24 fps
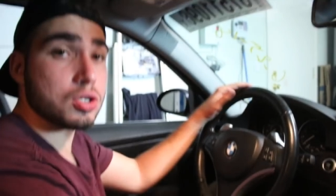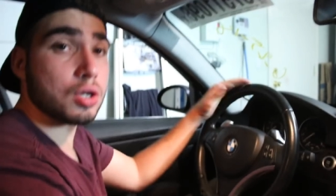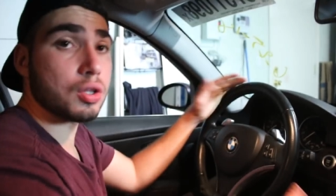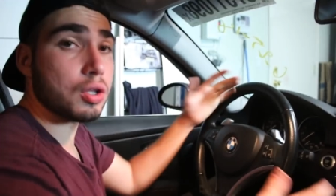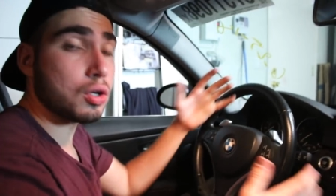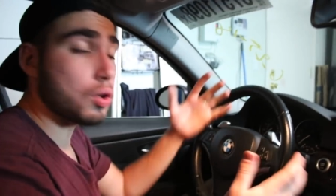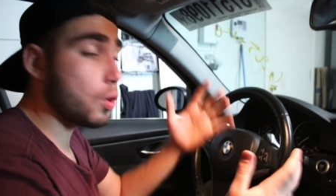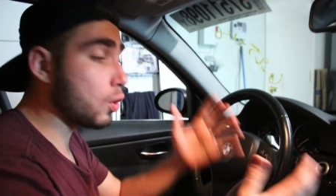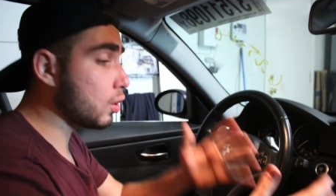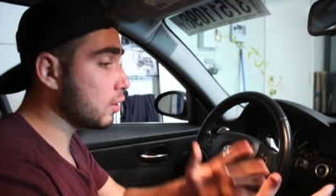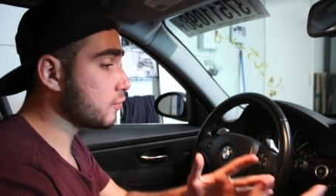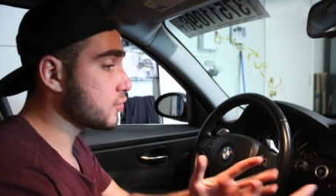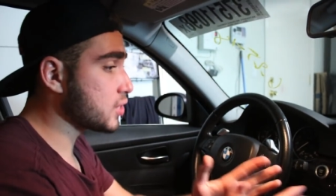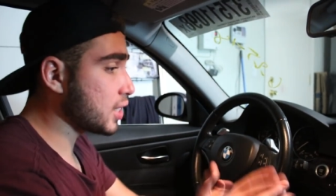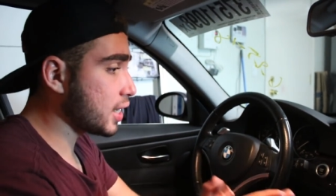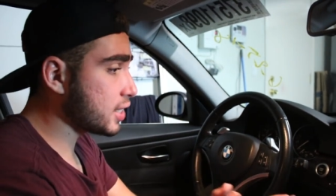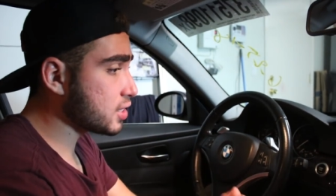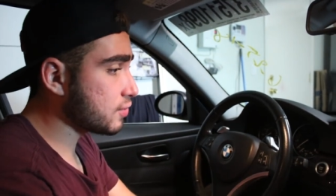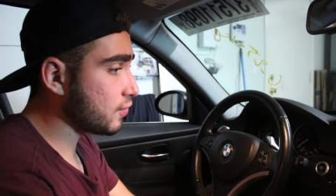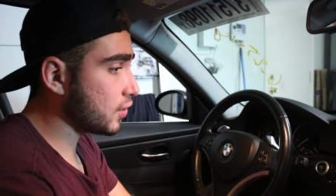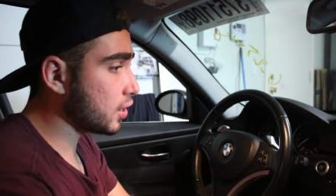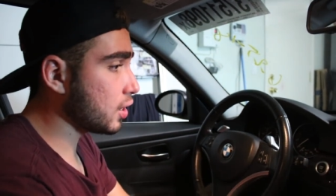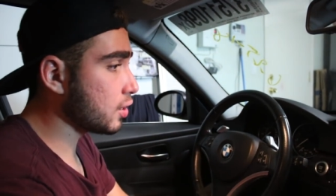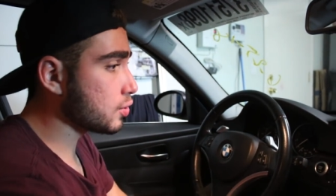So the goal of
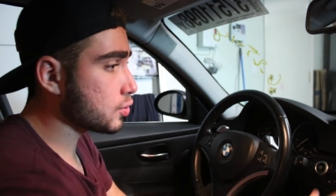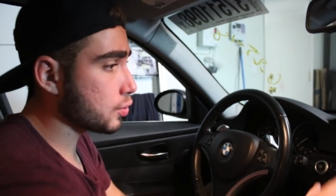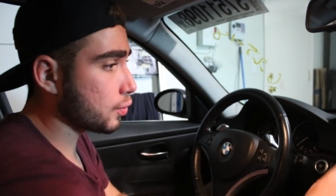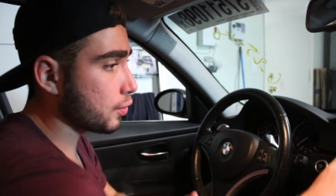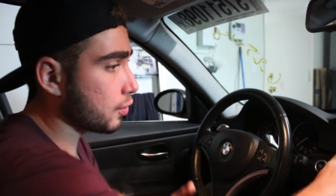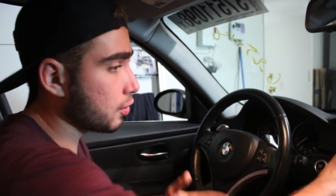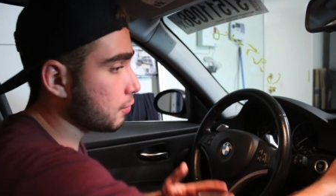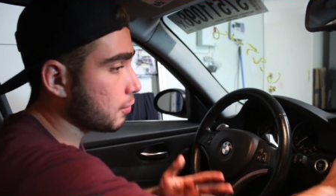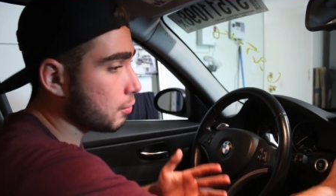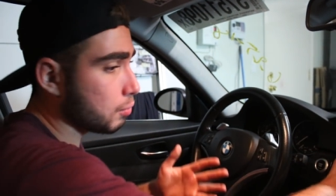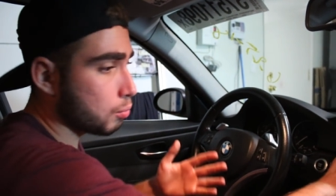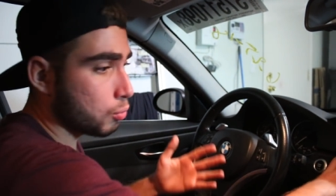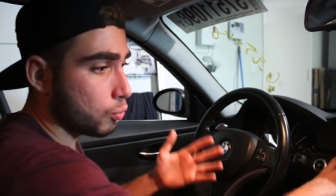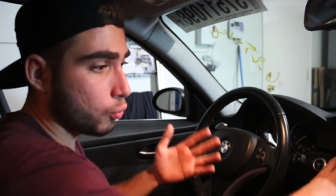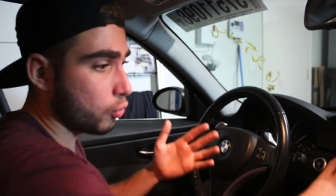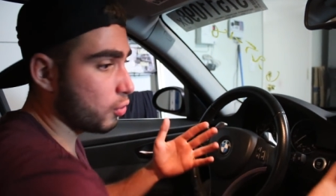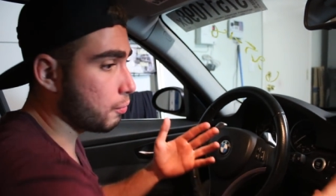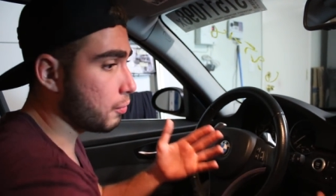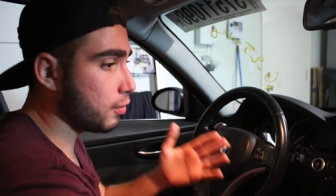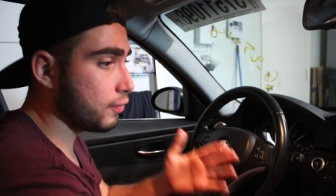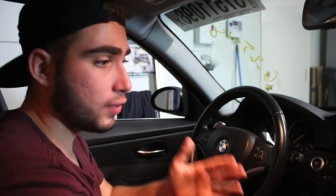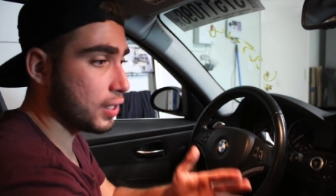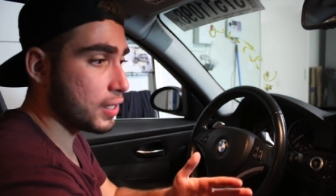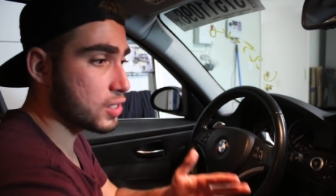today's video is we're
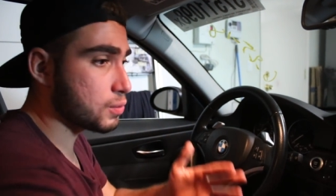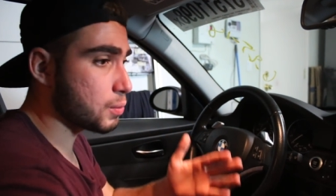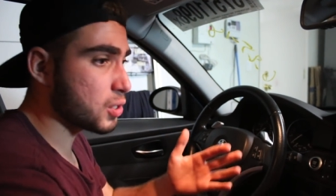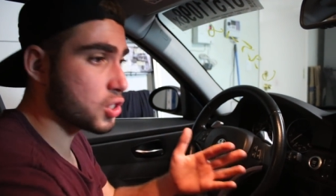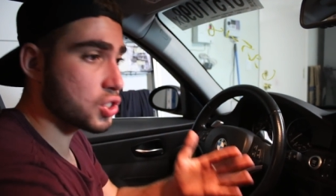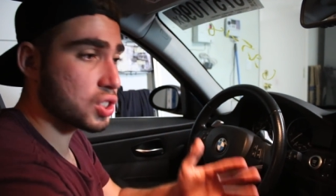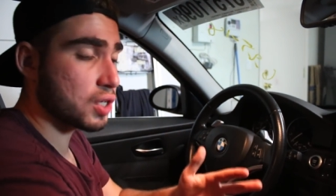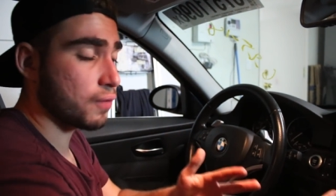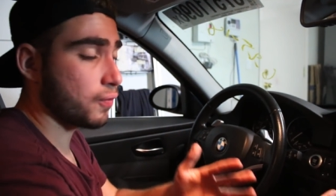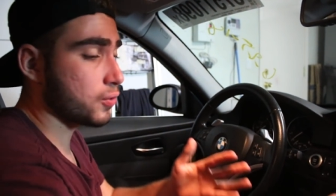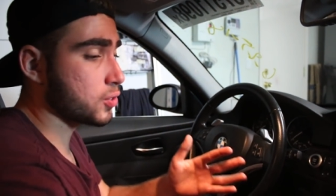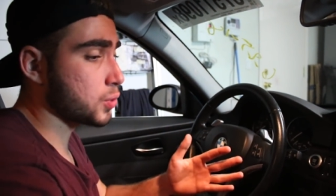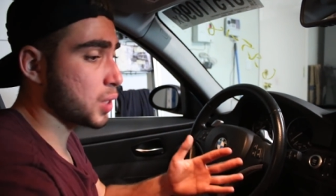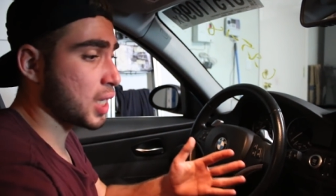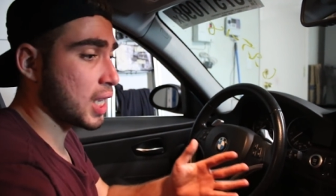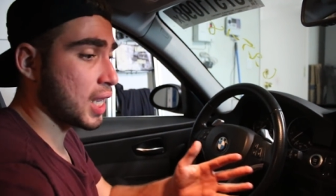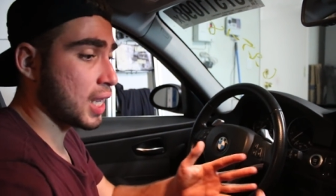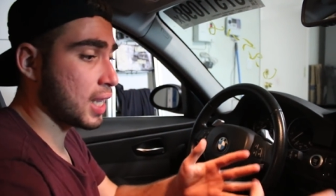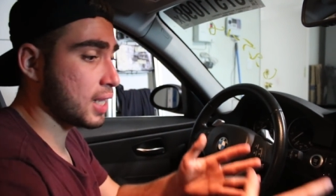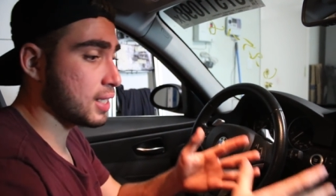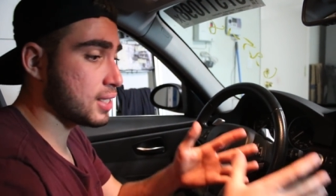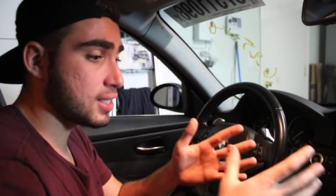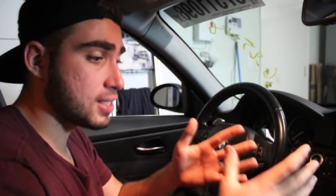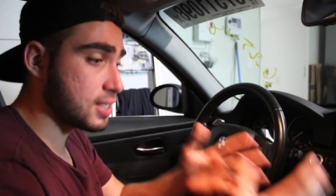removing as much stuff as we
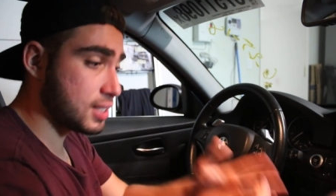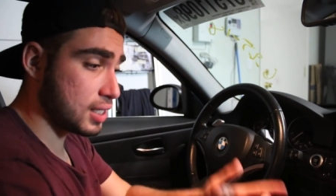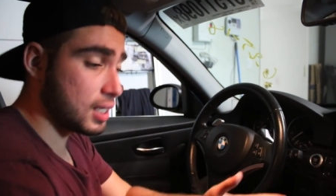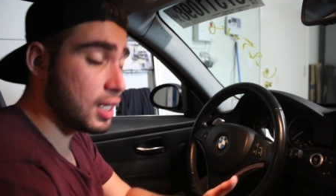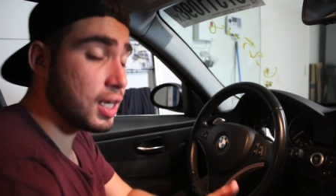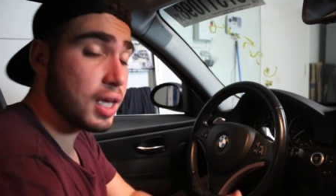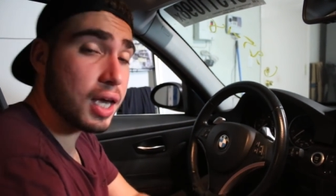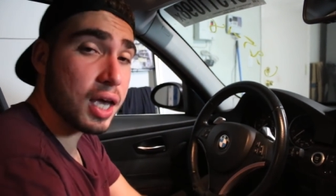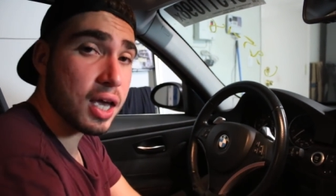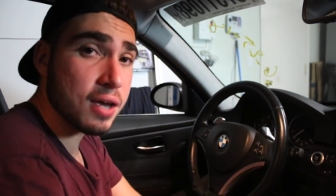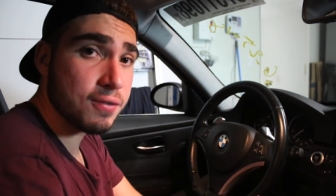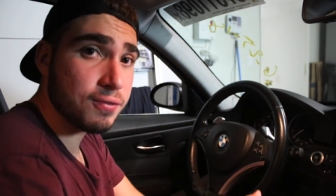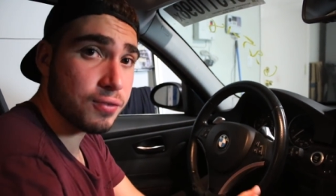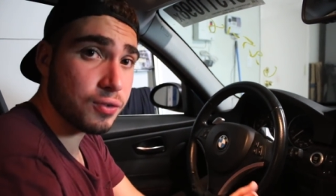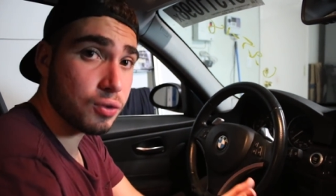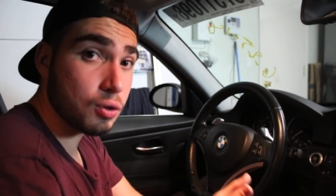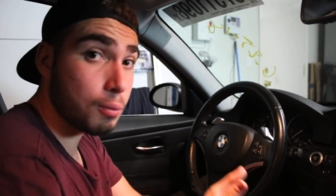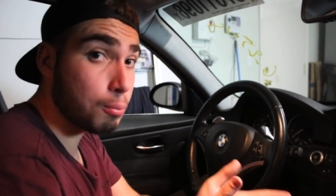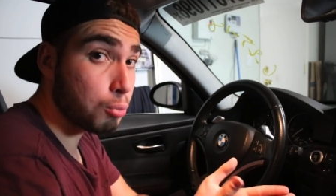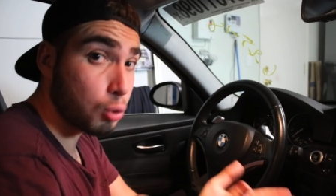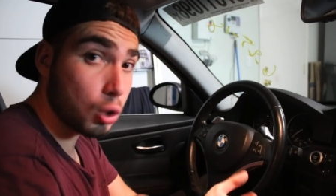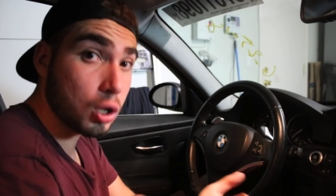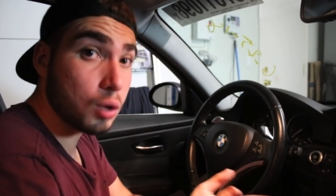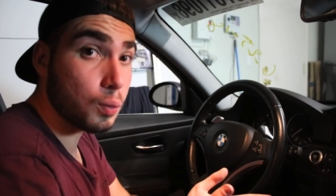can, see if
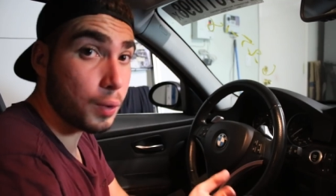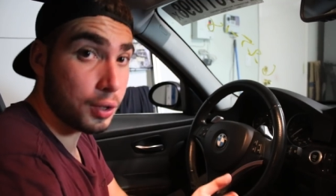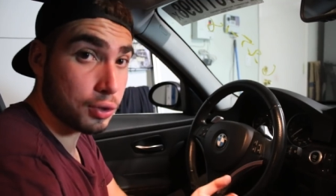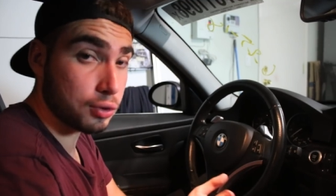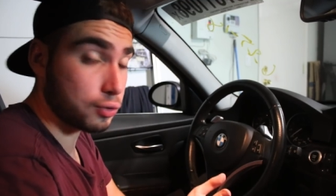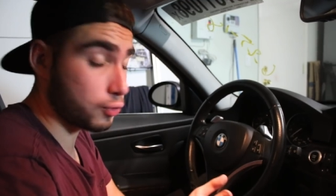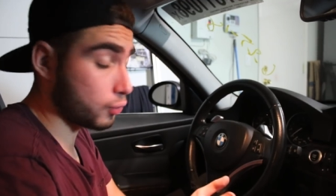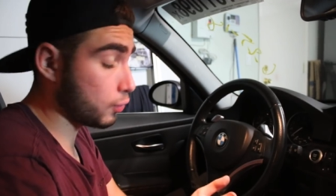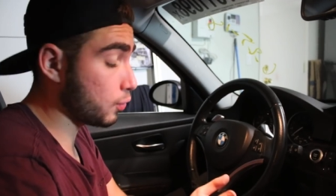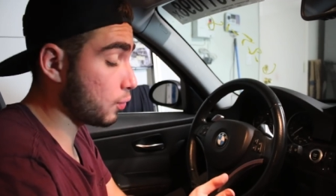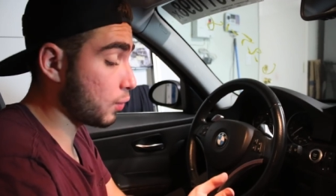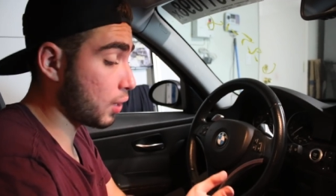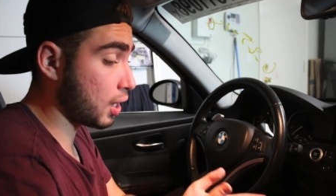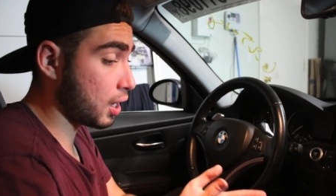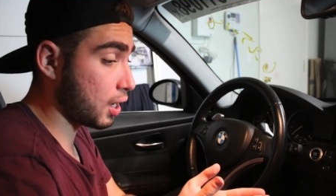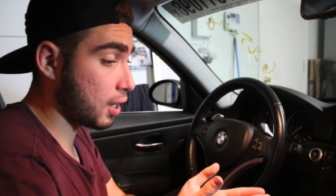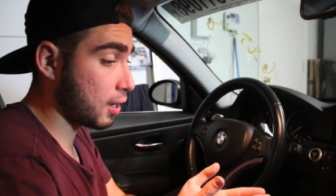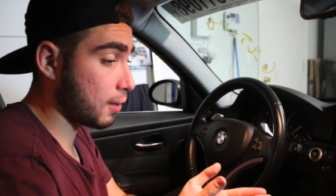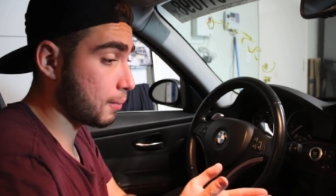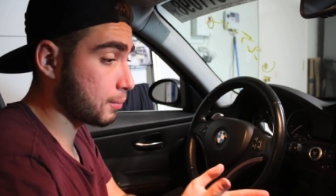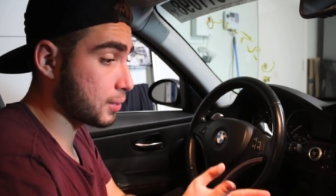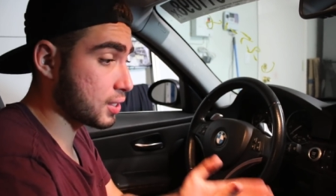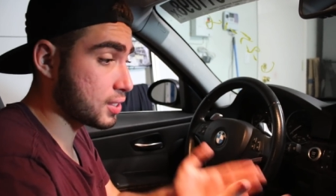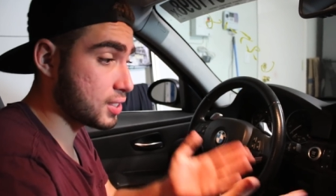the bullet went through
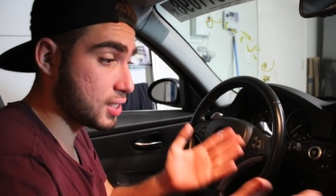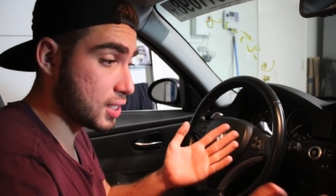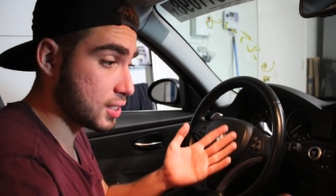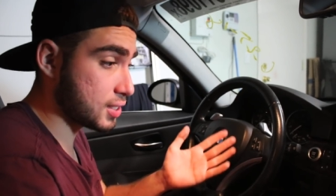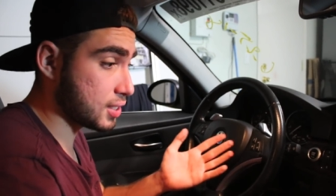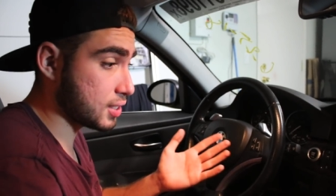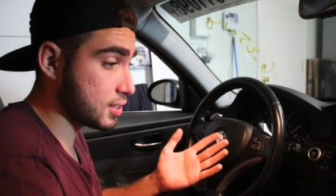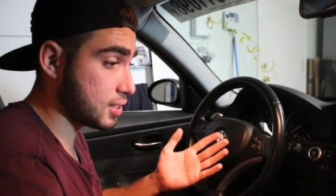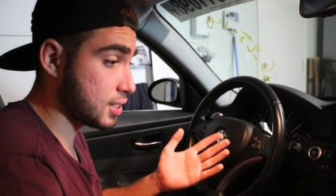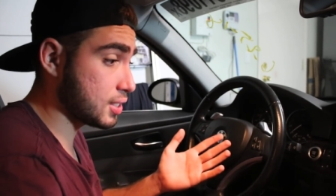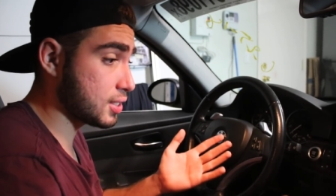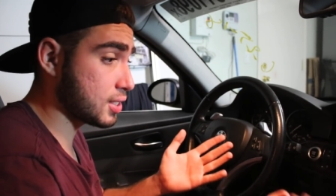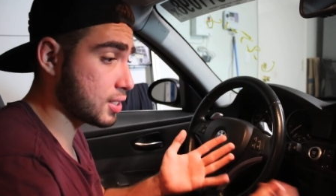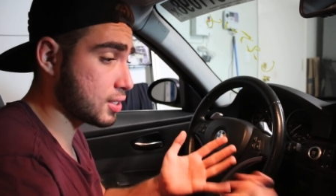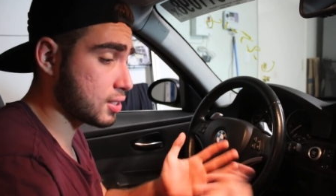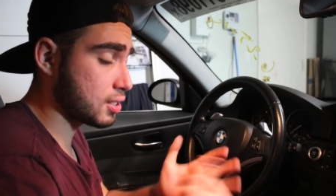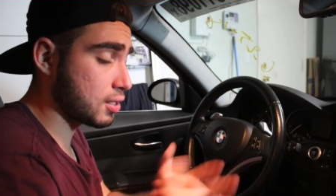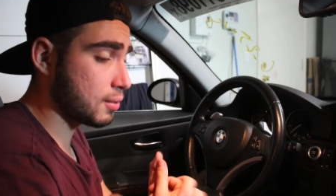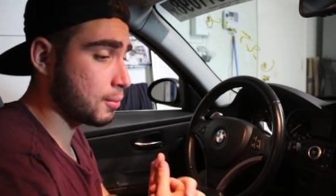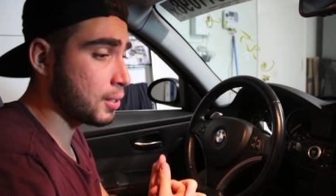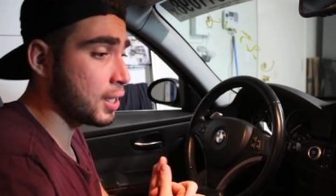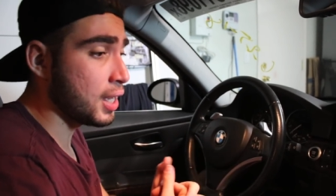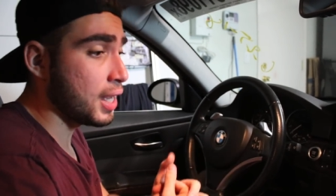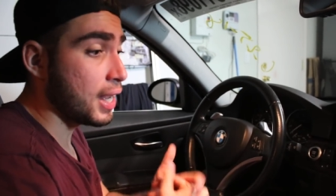um, the CCC
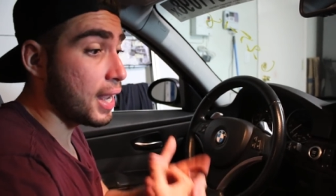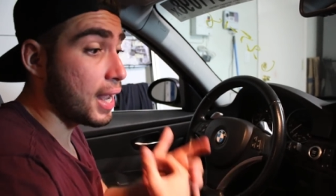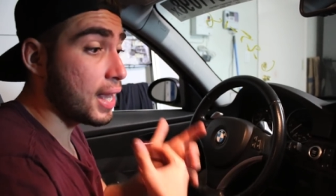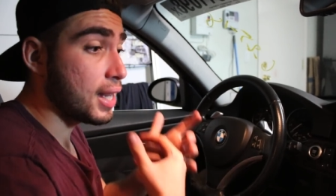system,